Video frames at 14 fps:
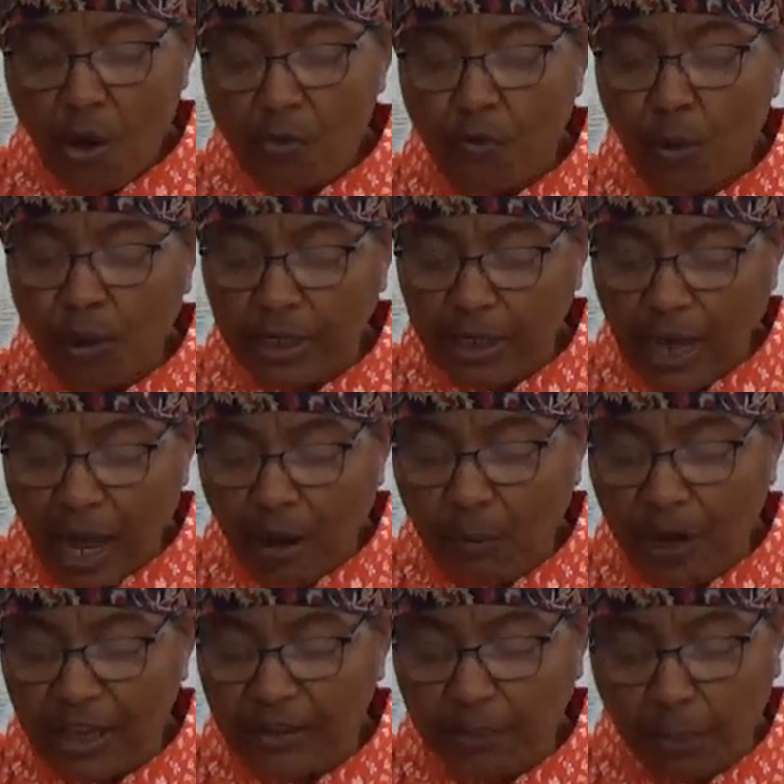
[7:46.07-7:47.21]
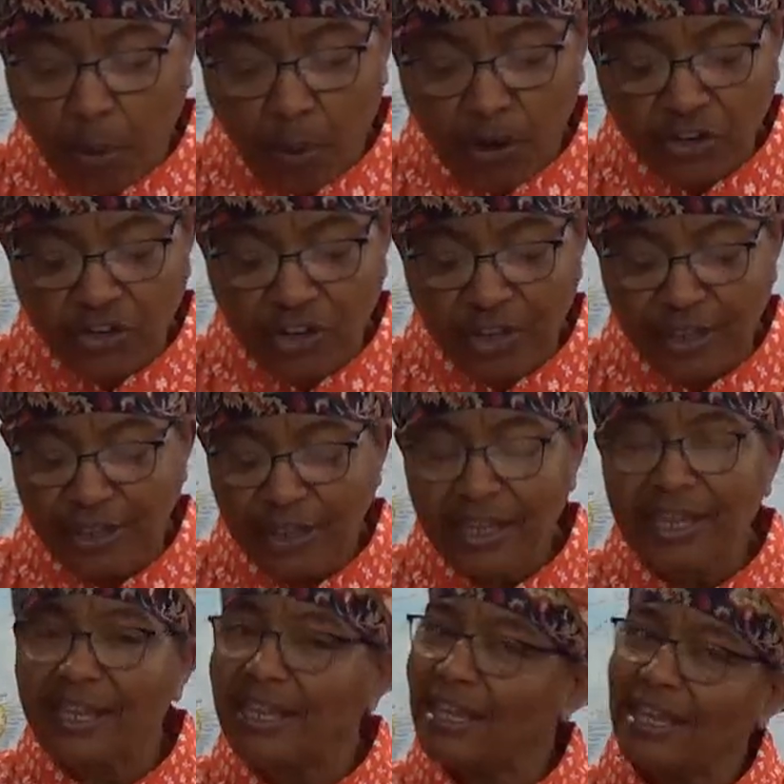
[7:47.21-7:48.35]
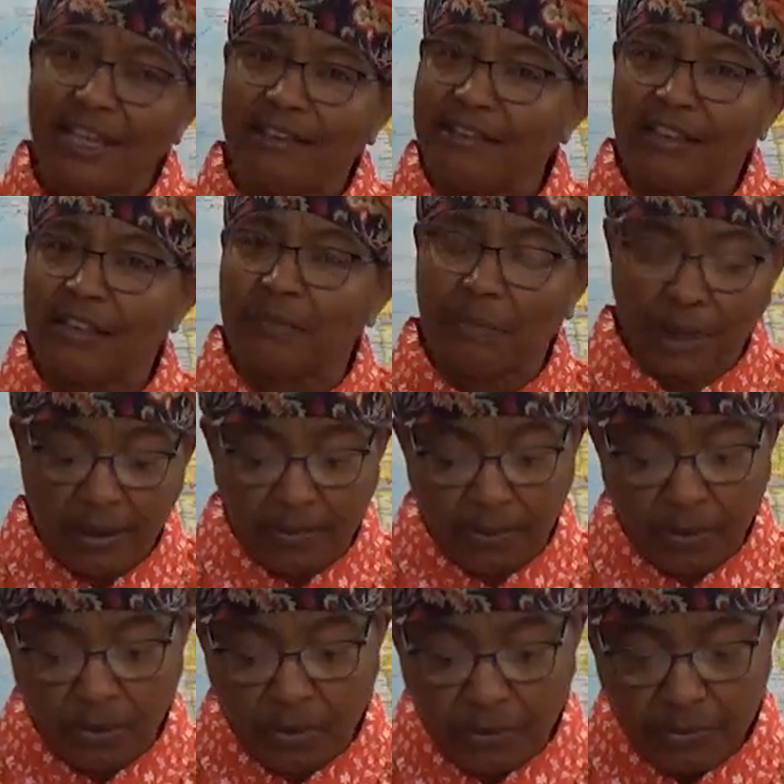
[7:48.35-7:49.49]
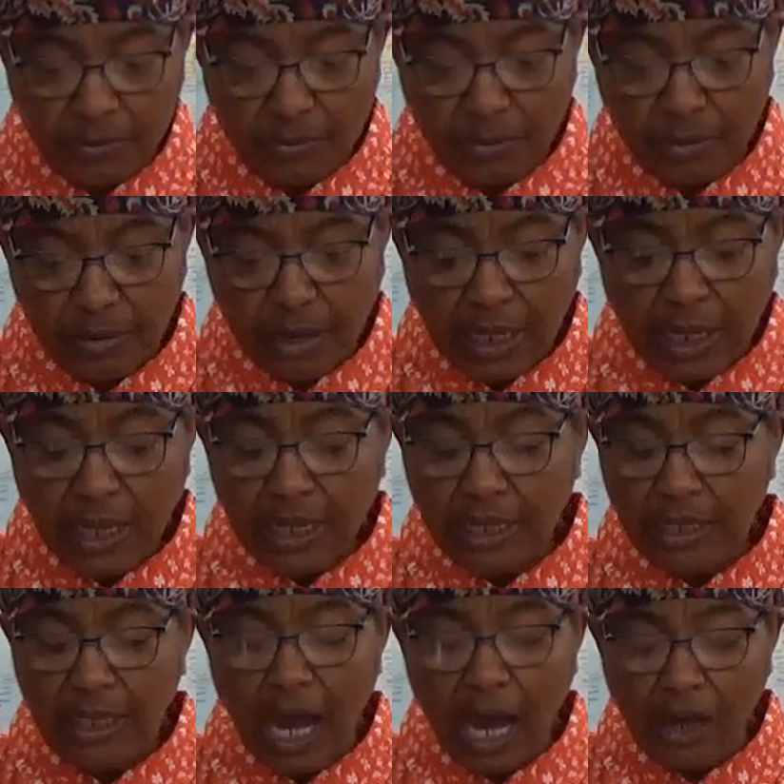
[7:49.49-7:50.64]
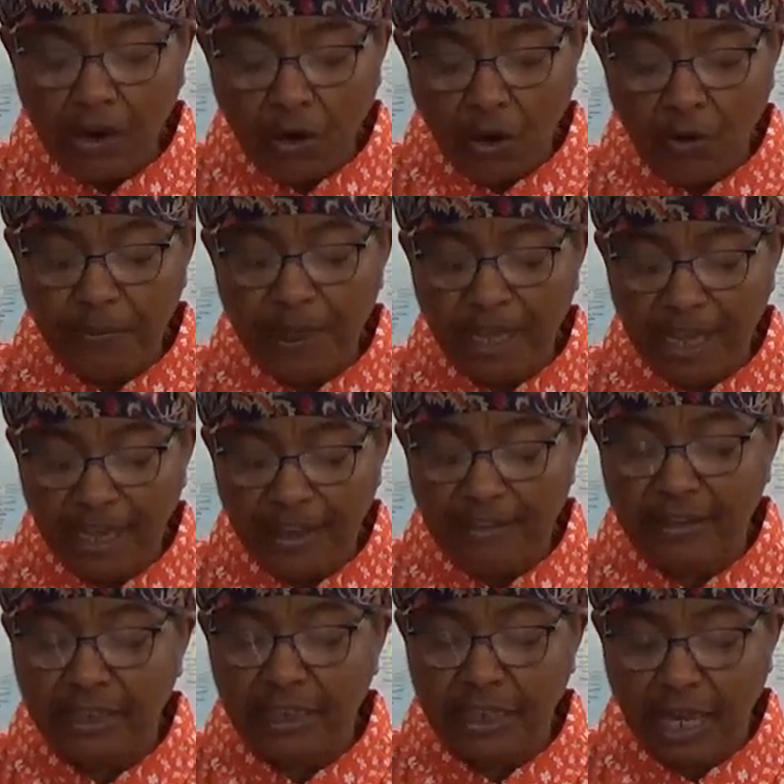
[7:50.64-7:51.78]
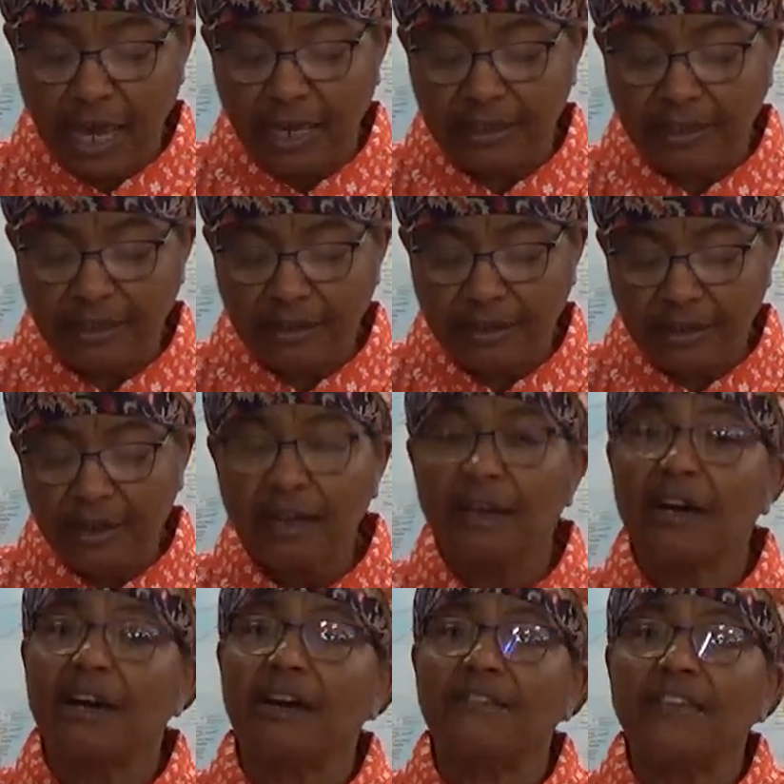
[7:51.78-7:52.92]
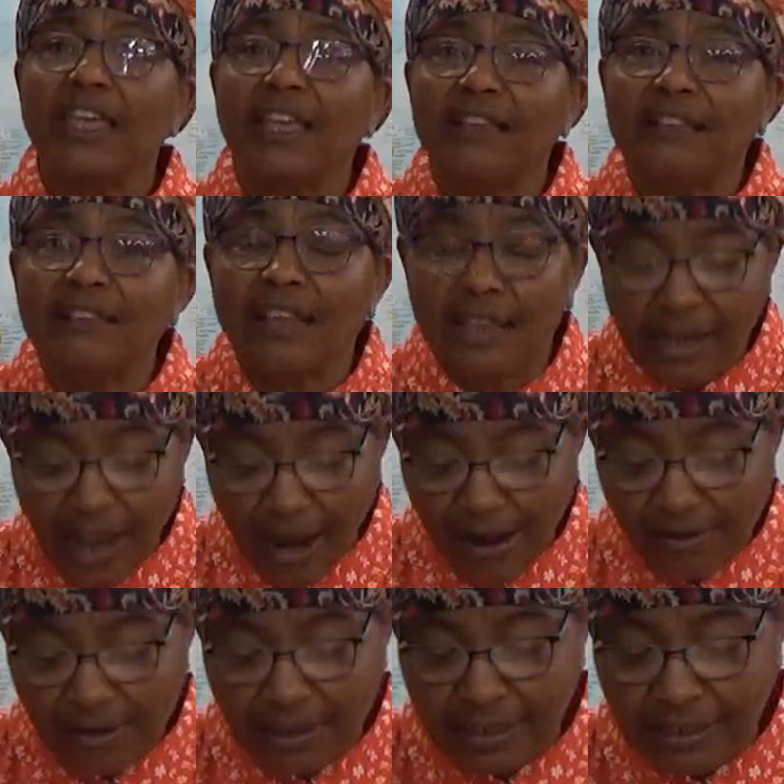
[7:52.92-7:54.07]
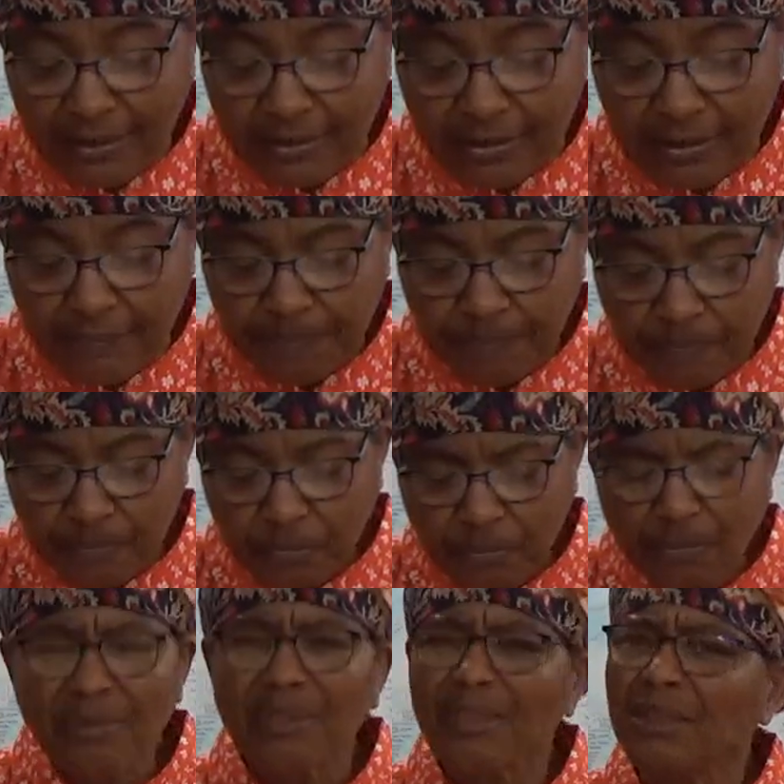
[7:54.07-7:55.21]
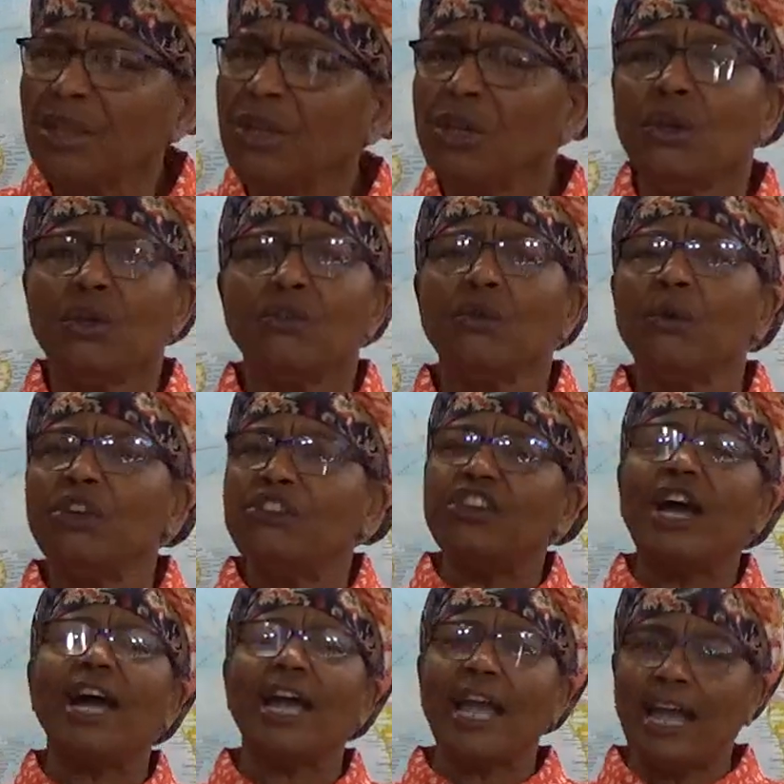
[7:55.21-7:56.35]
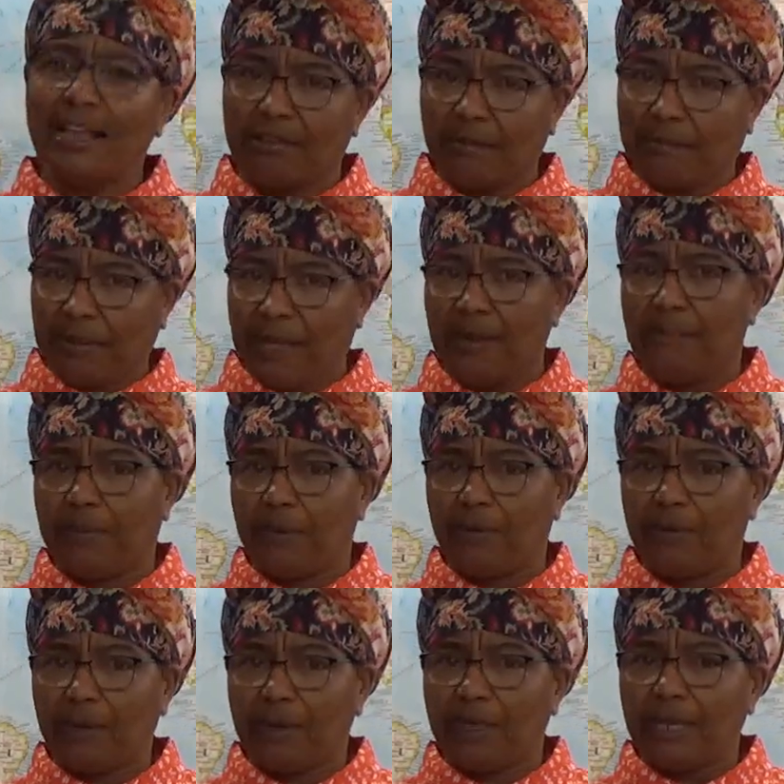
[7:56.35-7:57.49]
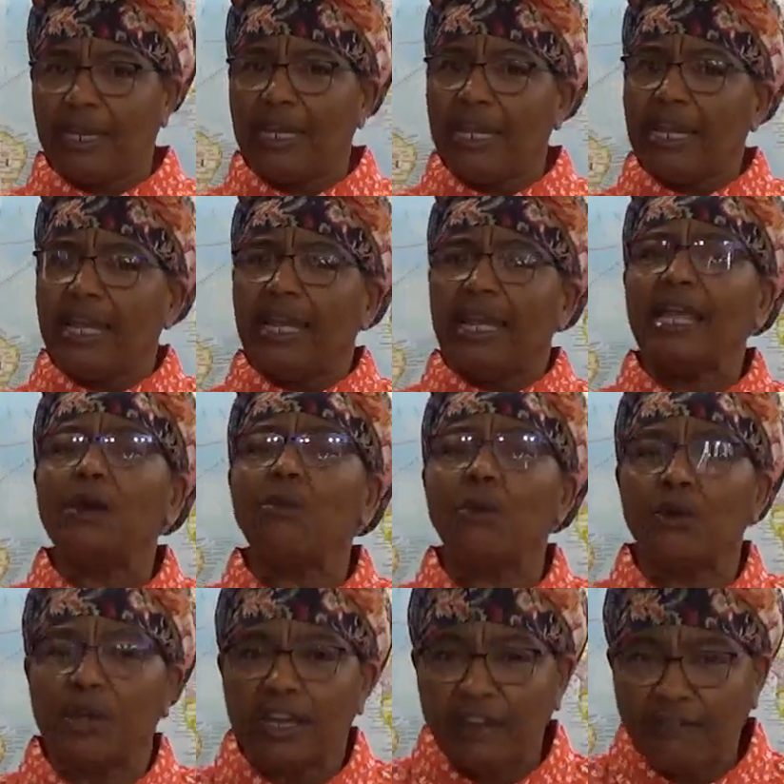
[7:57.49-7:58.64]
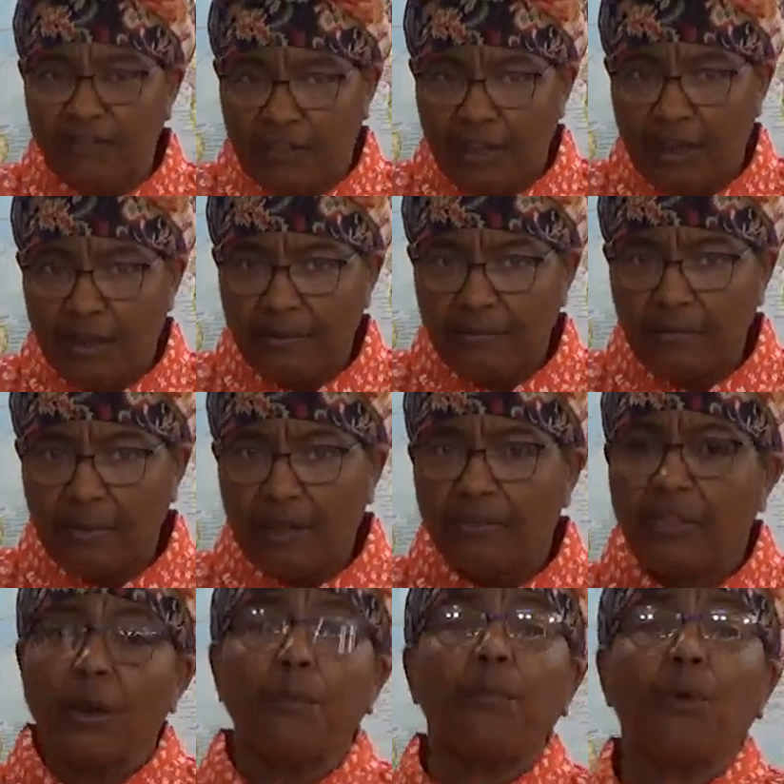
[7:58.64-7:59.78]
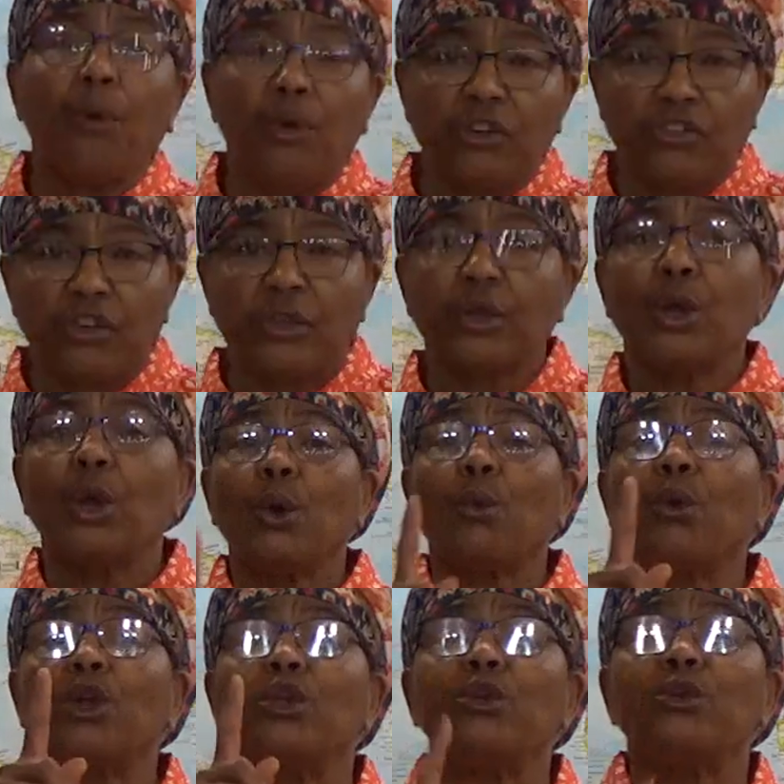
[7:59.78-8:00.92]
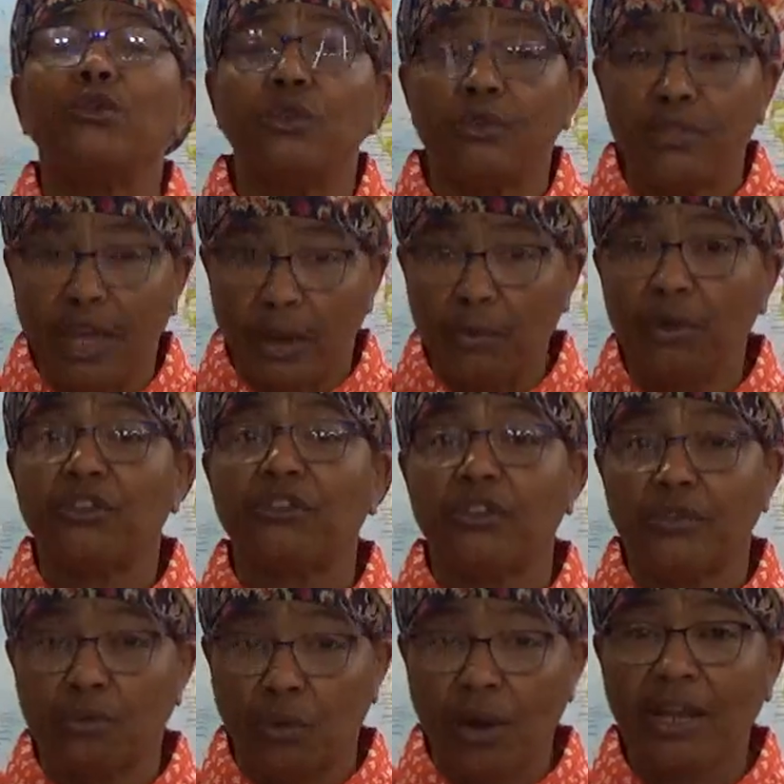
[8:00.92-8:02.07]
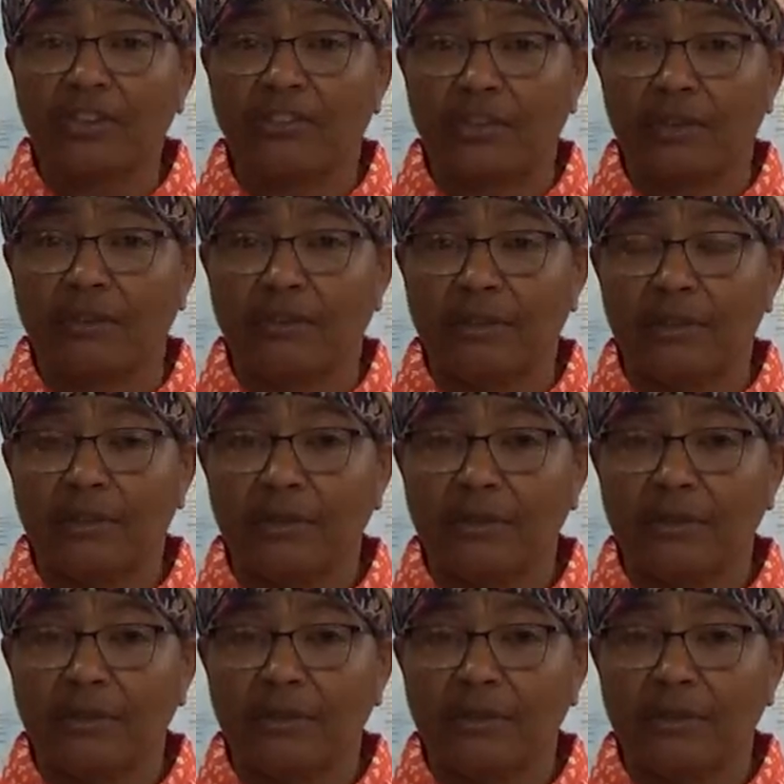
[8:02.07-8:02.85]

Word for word: For Yahweh's portion is his people. Yaakov is the lot of his inheritance. So as Yah has a people, he will give them their portion when you do that which is righteous.